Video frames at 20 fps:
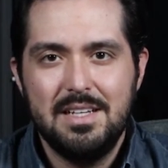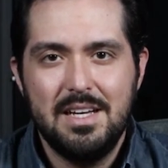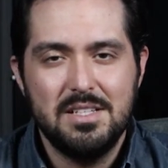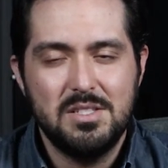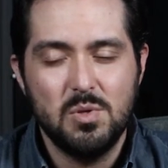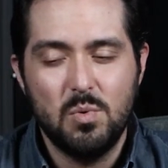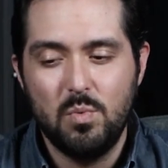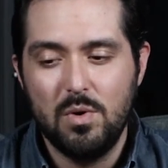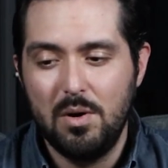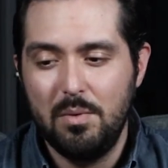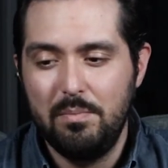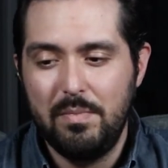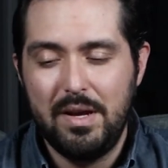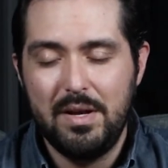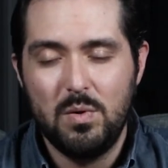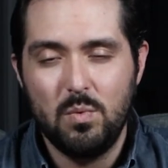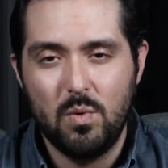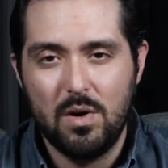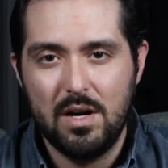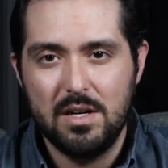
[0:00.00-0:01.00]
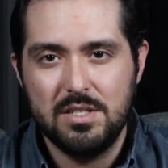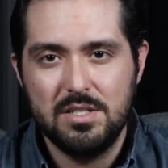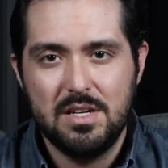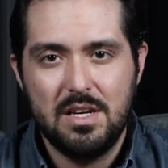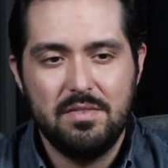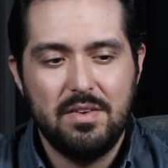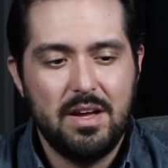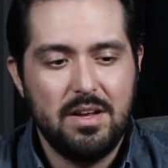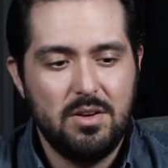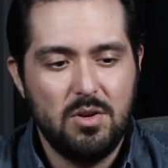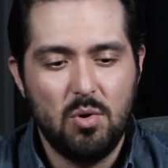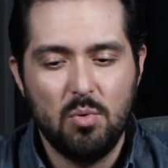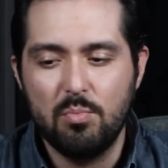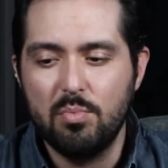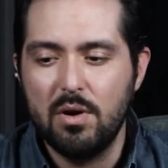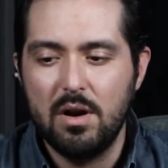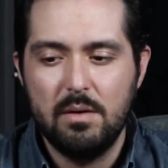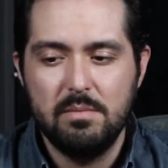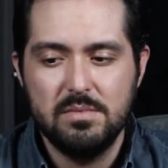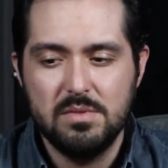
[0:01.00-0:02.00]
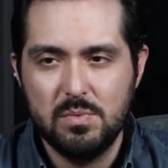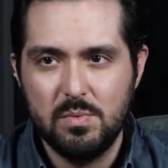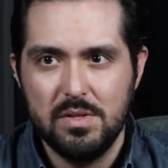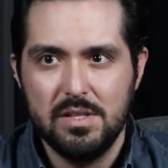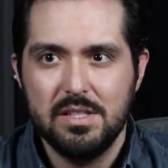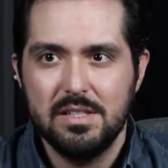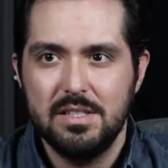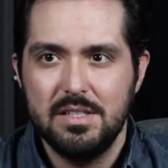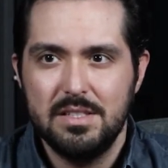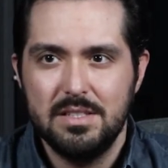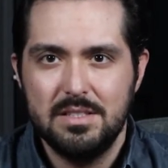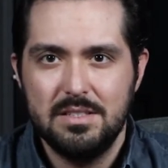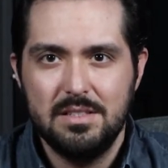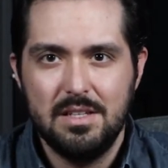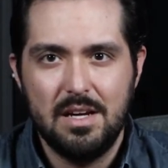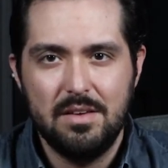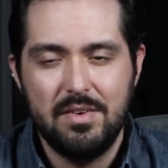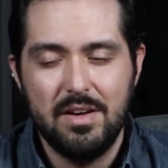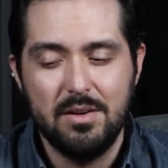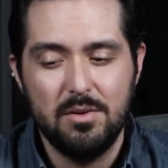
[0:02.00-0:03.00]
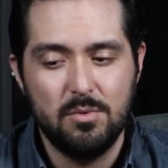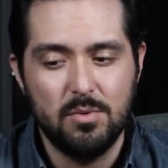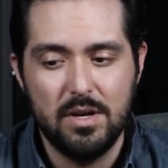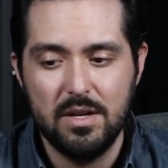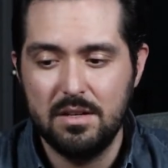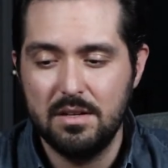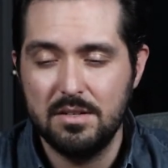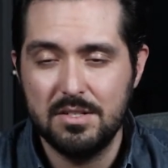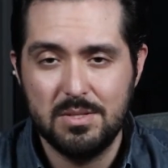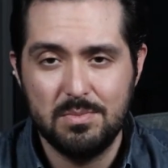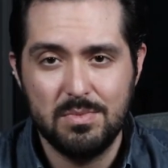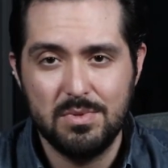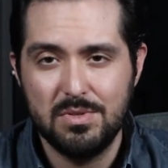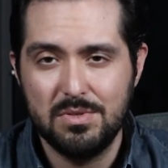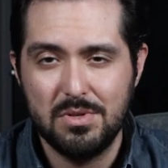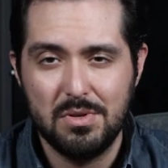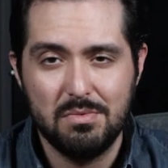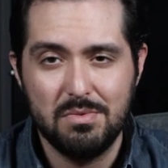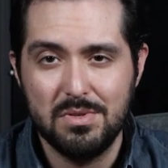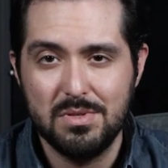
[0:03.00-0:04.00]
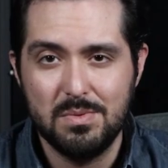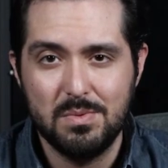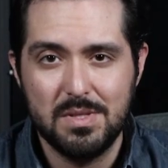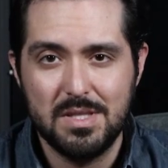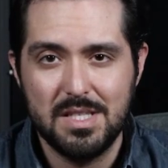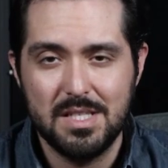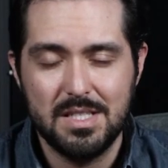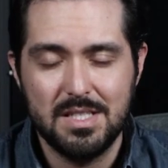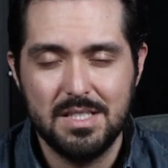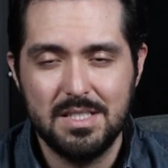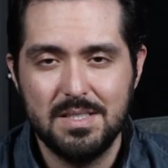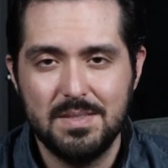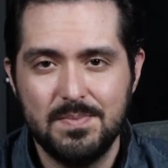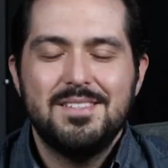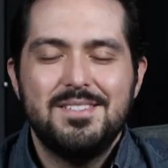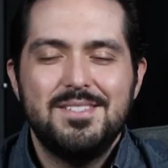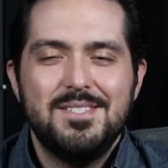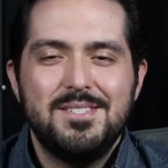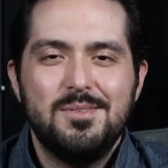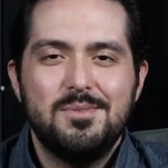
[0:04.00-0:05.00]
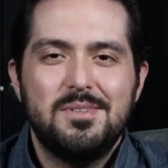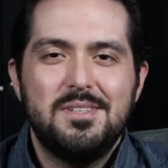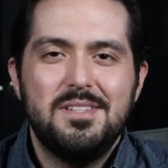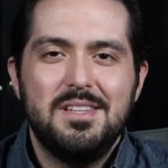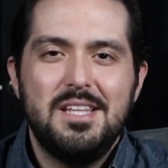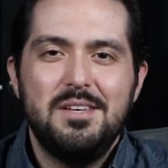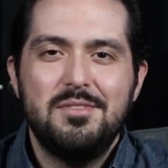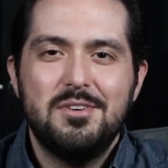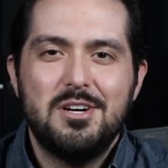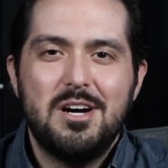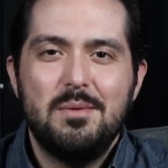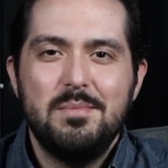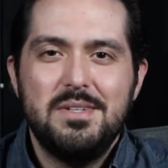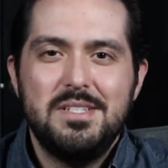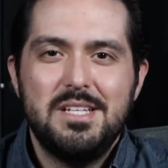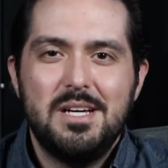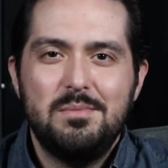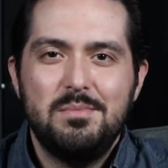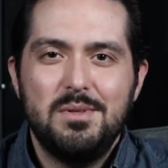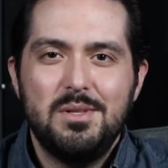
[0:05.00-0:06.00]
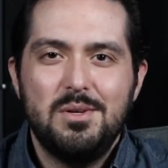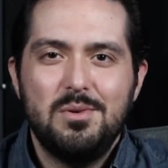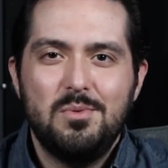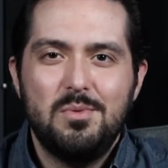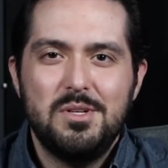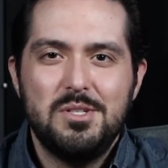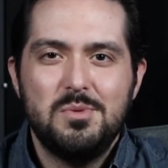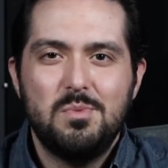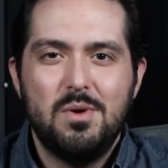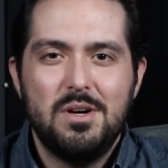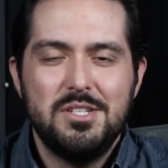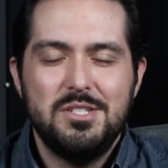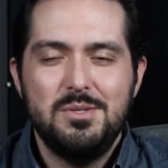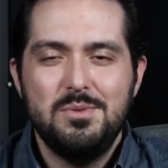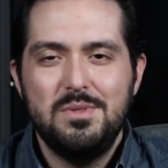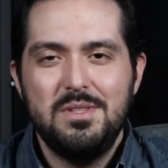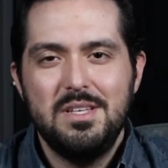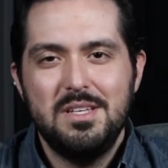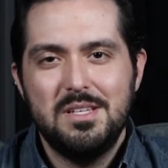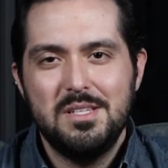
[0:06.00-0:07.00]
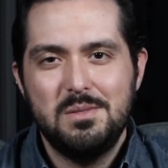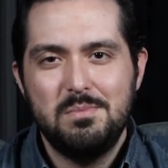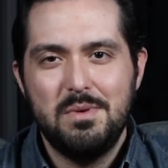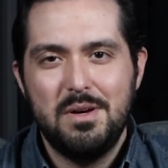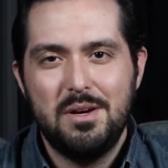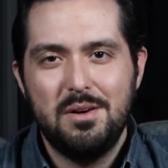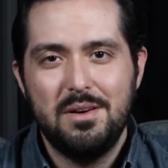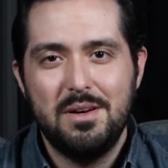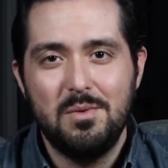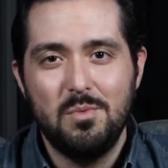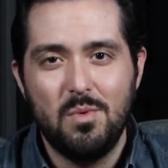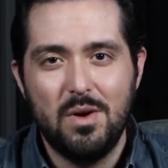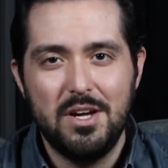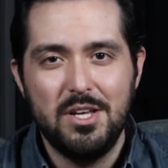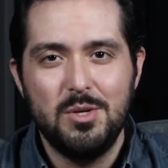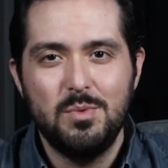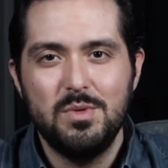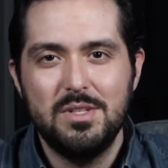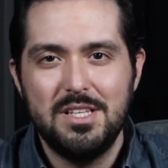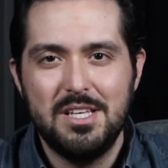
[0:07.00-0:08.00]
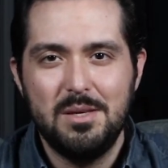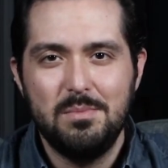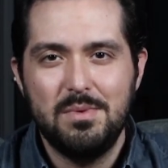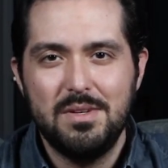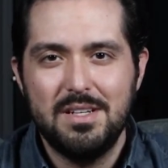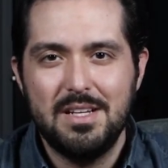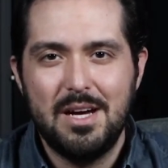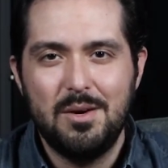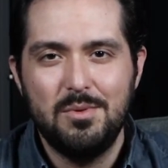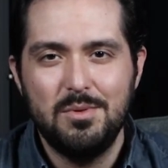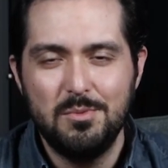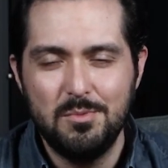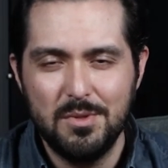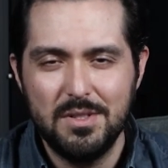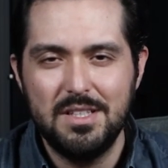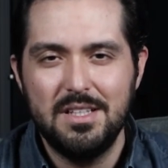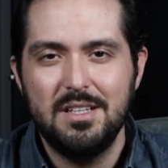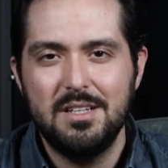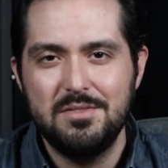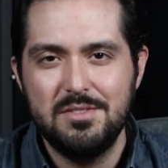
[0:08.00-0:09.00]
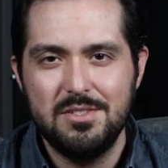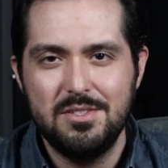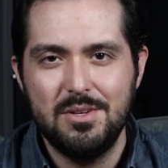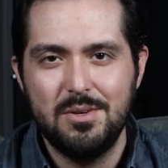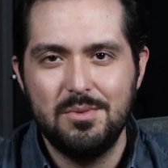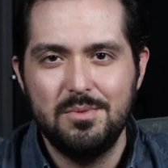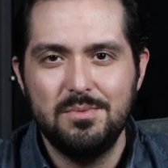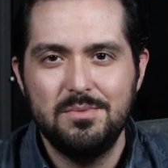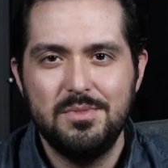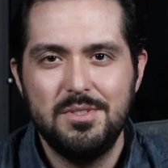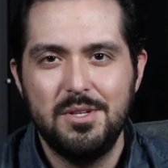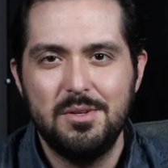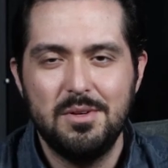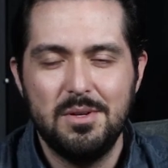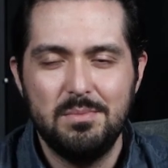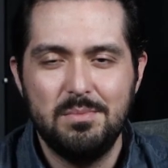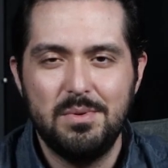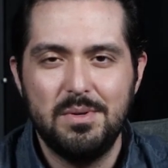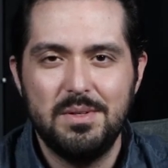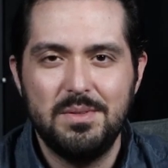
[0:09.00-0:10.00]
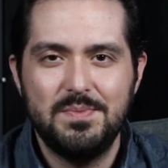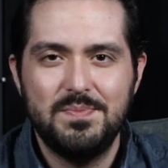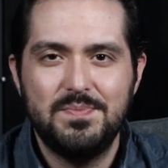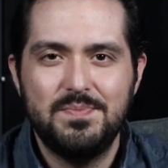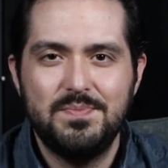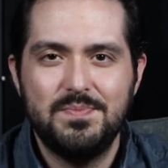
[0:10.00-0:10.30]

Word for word: It's a well-made watch. I've had no problems with it. I've had great customer service with it. So leave a comment down below which watch you think is better and why you would keep it. I would really love to know your input.